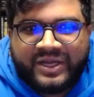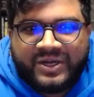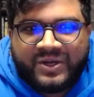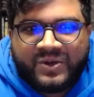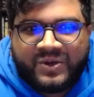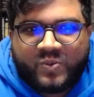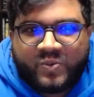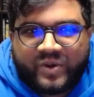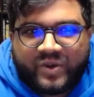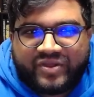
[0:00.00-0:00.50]

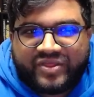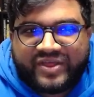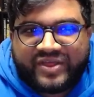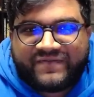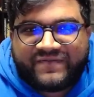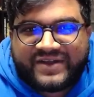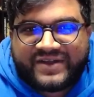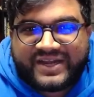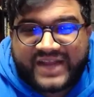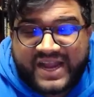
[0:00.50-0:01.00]
where they
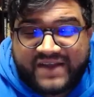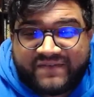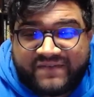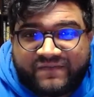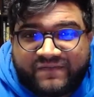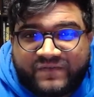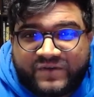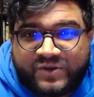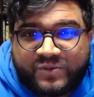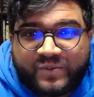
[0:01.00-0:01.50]
find
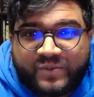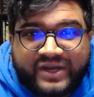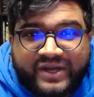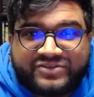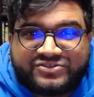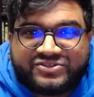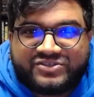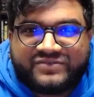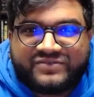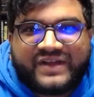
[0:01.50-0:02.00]
every way to
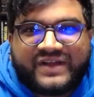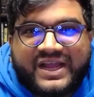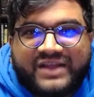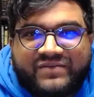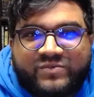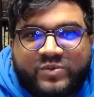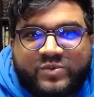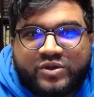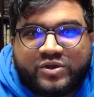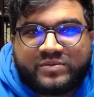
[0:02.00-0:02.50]
survive,
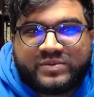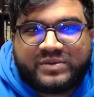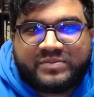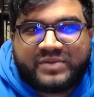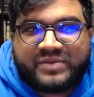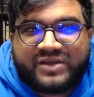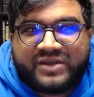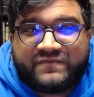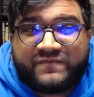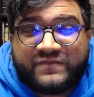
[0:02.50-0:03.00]
whether it be by
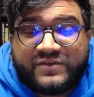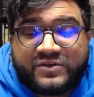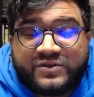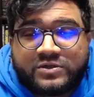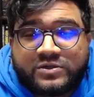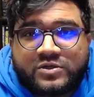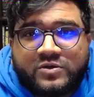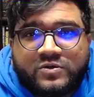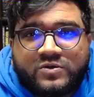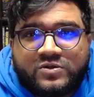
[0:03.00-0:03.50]
a field
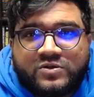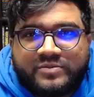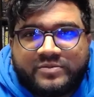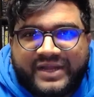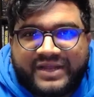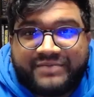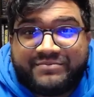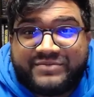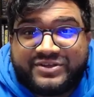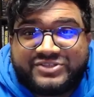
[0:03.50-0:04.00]
goal, by
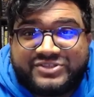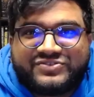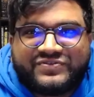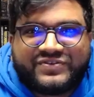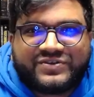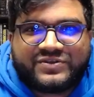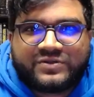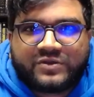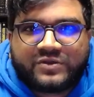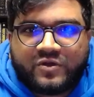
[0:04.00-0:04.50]
a missed
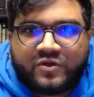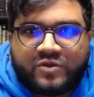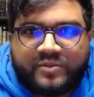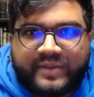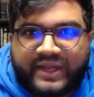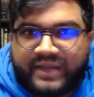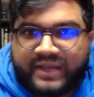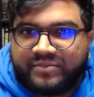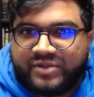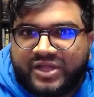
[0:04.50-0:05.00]
field goal, by
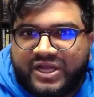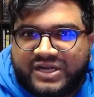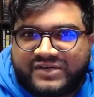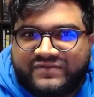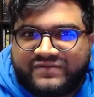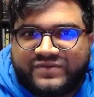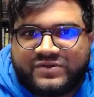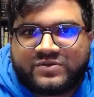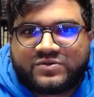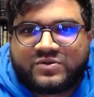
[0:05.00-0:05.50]
a blocked
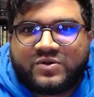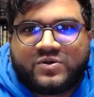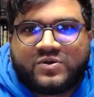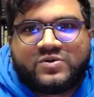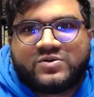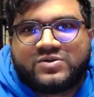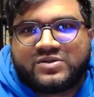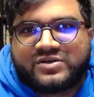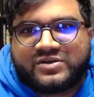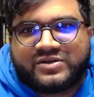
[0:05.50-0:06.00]
field
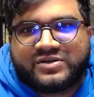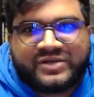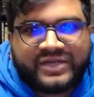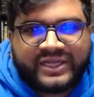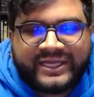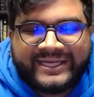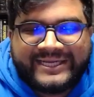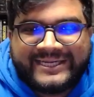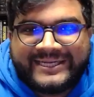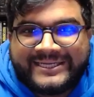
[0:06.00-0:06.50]
goal, or
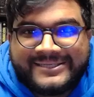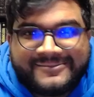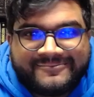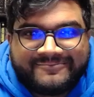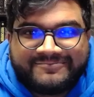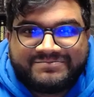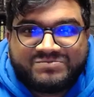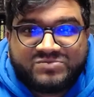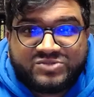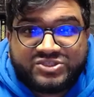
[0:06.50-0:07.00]

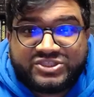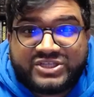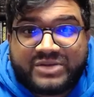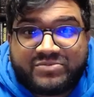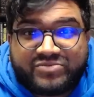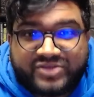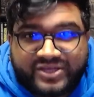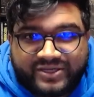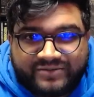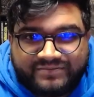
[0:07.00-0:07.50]

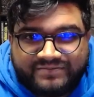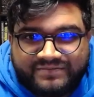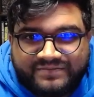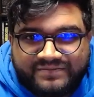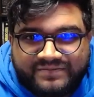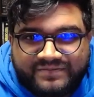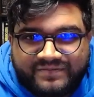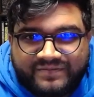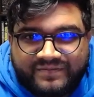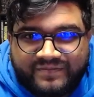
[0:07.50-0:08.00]
something.
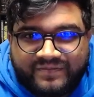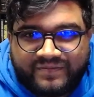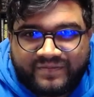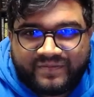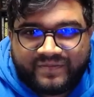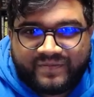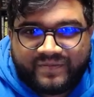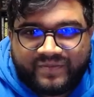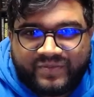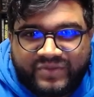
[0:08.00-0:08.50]

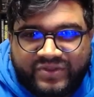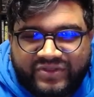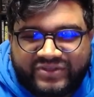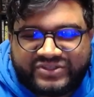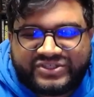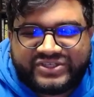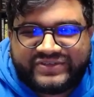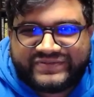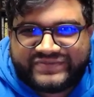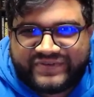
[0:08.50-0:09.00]
The
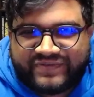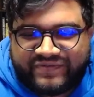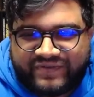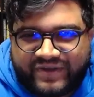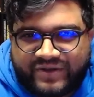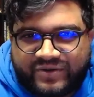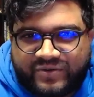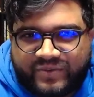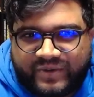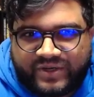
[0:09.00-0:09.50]
Chiefs have
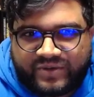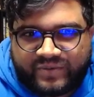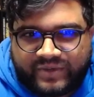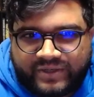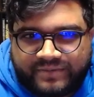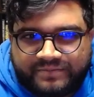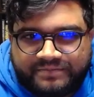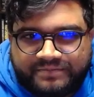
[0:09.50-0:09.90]
found a way to win.